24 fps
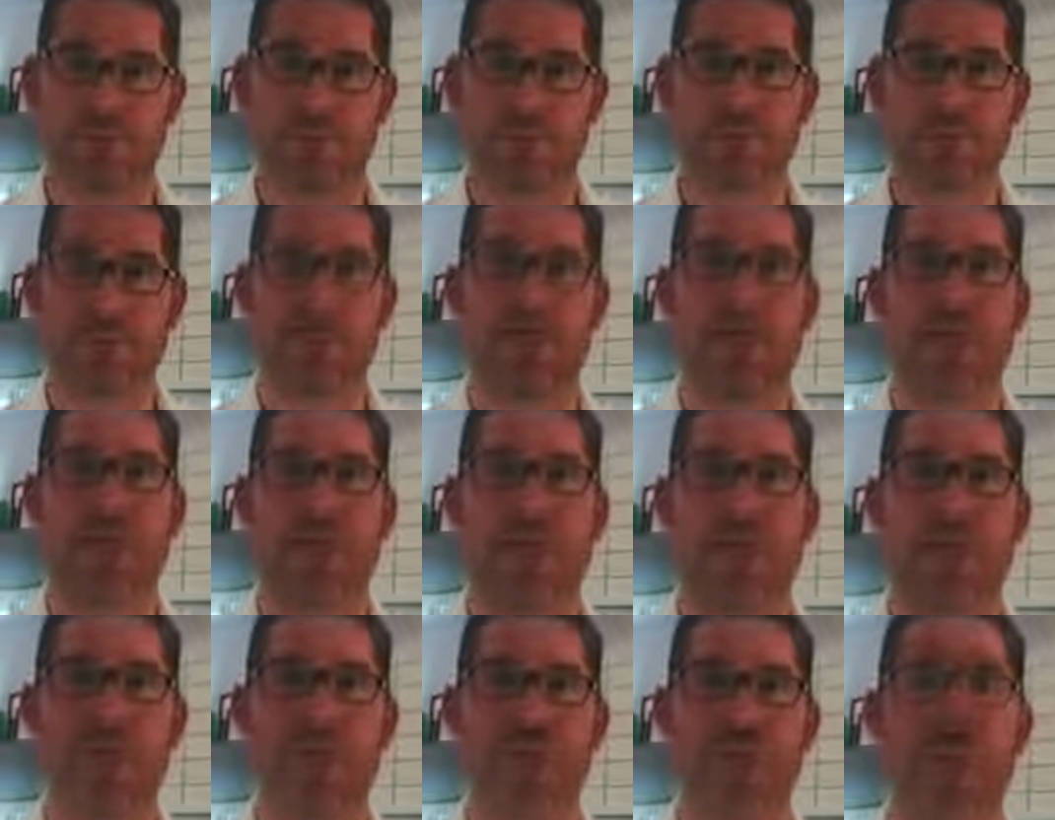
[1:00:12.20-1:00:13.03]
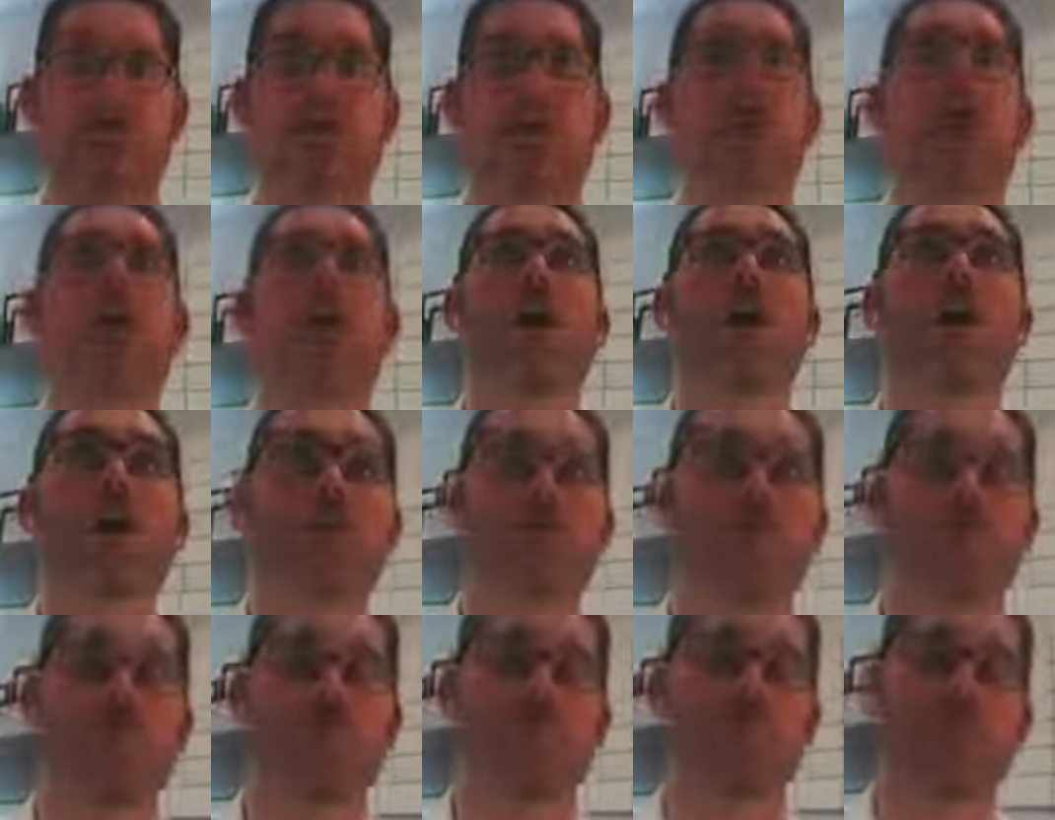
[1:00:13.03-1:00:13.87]
Yeah, that is
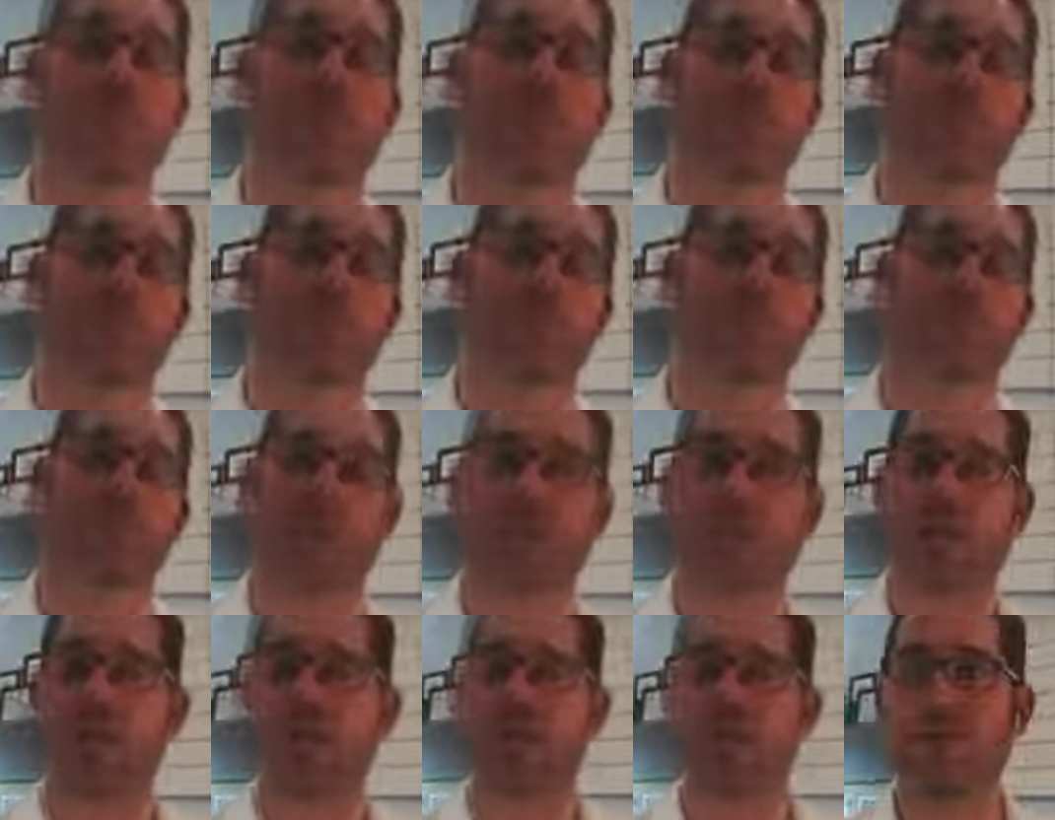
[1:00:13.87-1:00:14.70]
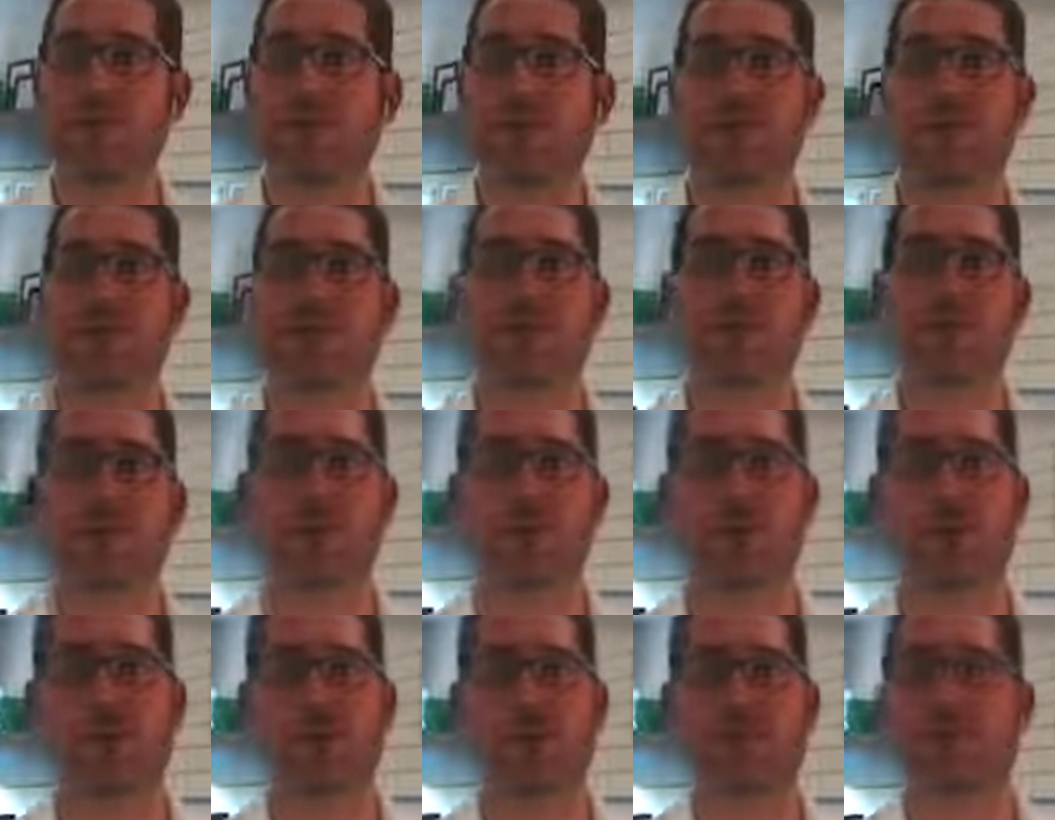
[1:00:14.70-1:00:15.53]
awesome, you guys. So thank you, and
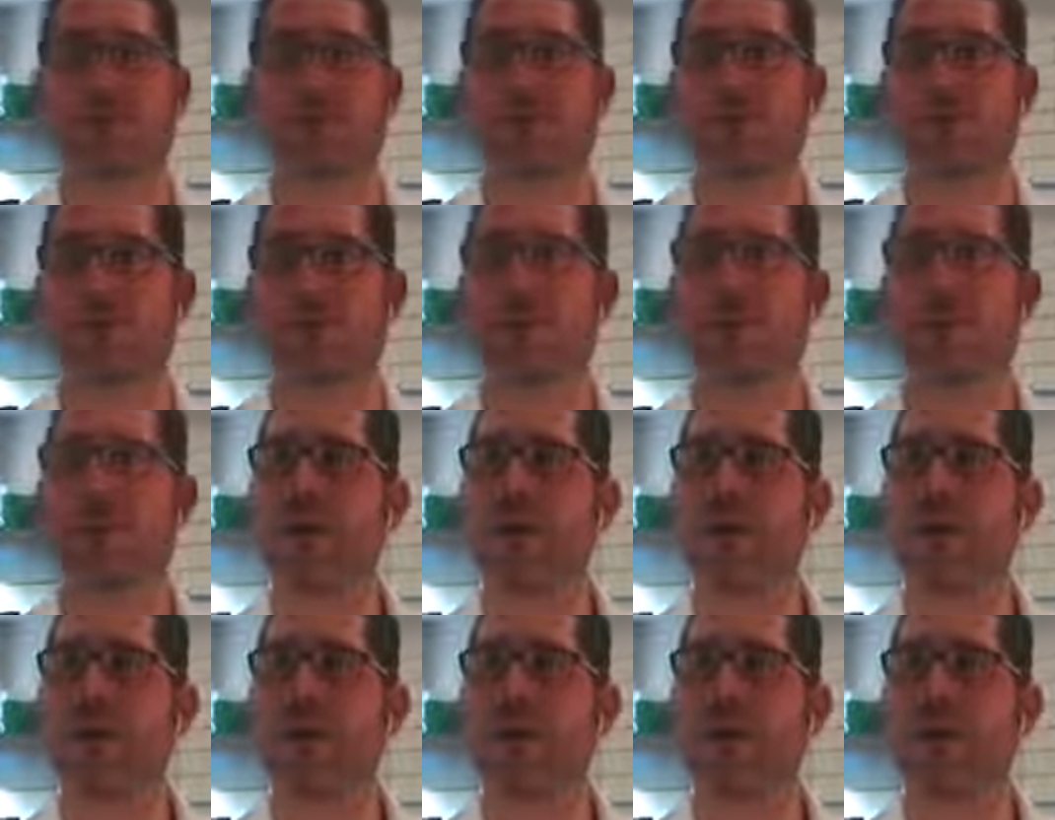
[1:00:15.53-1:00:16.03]
share it out.